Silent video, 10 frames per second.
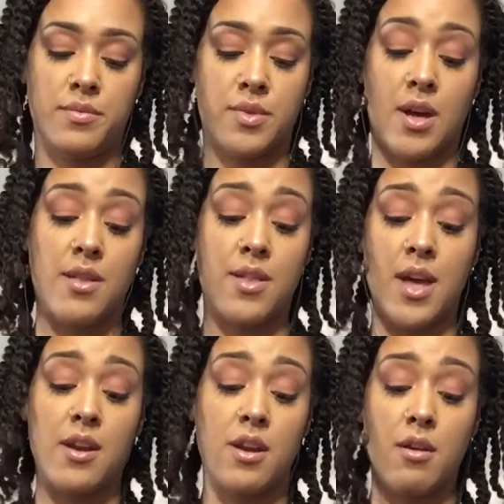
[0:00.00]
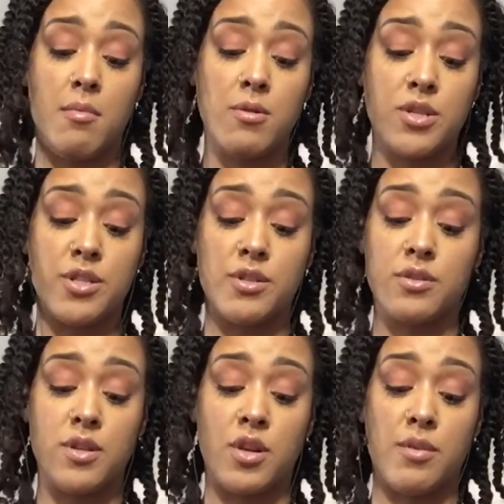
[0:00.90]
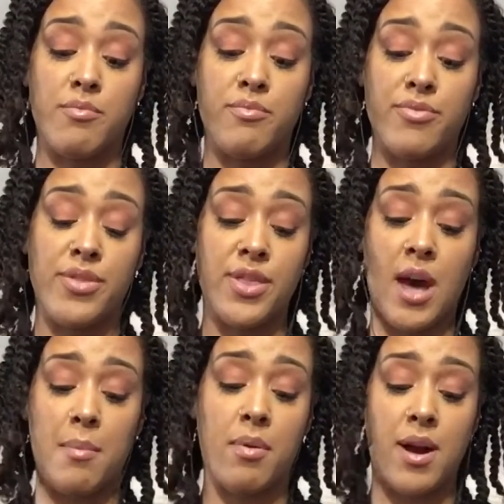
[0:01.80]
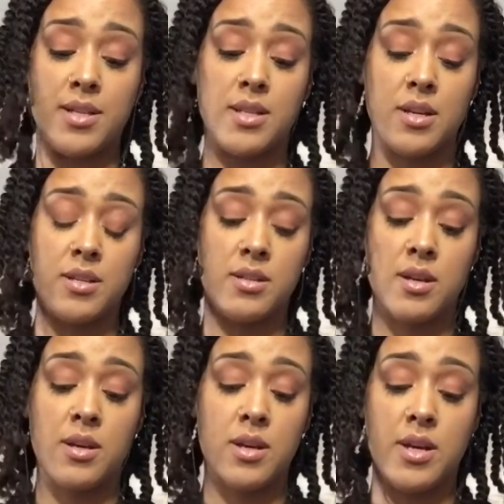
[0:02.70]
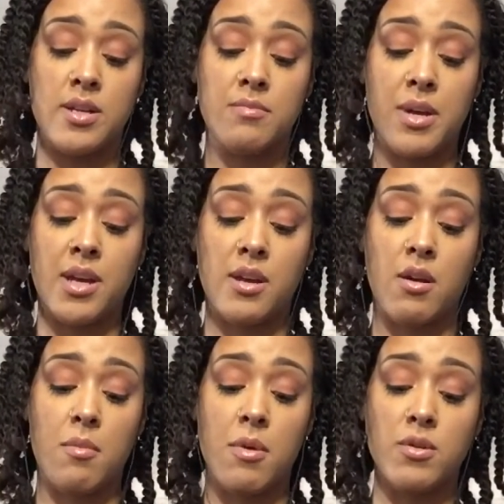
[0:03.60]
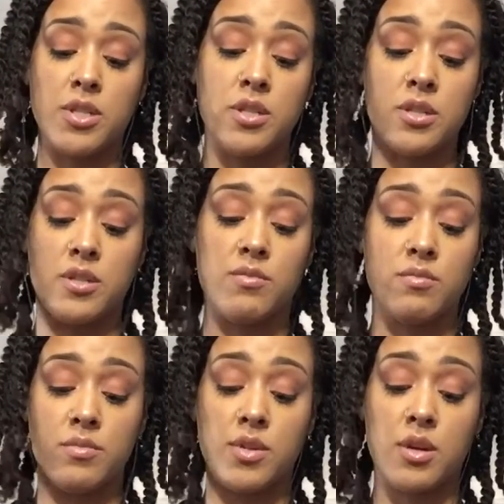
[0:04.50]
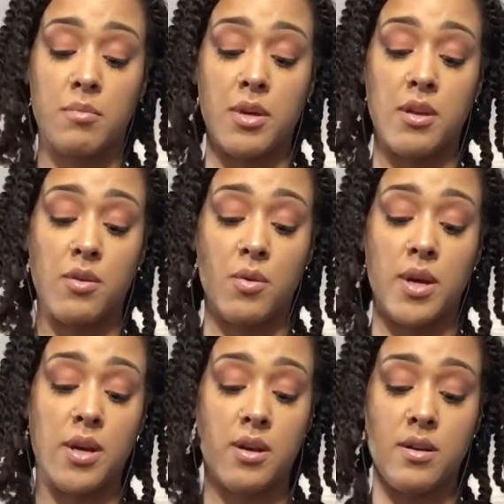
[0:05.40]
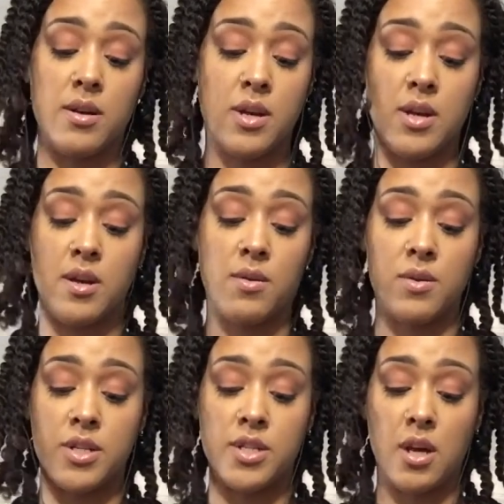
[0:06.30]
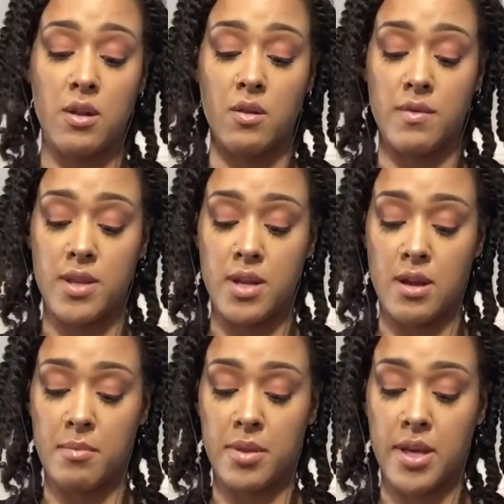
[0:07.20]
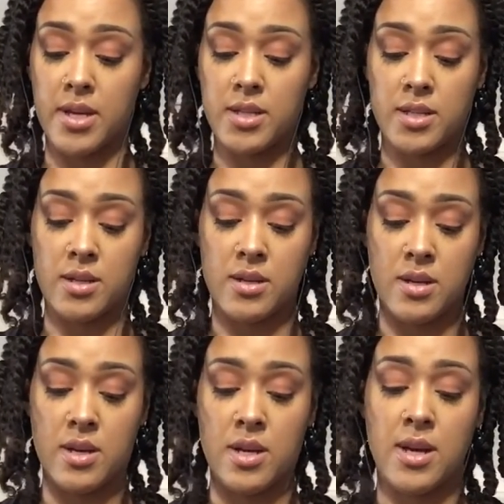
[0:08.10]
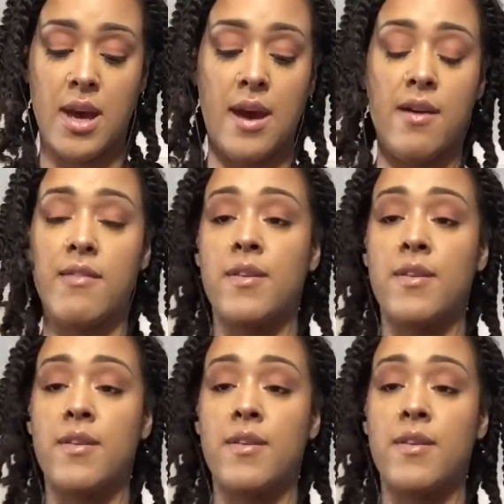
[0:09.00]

Either that or your emotions or your thought process is making your emotions come in quick or just all over the damn place. Yeah.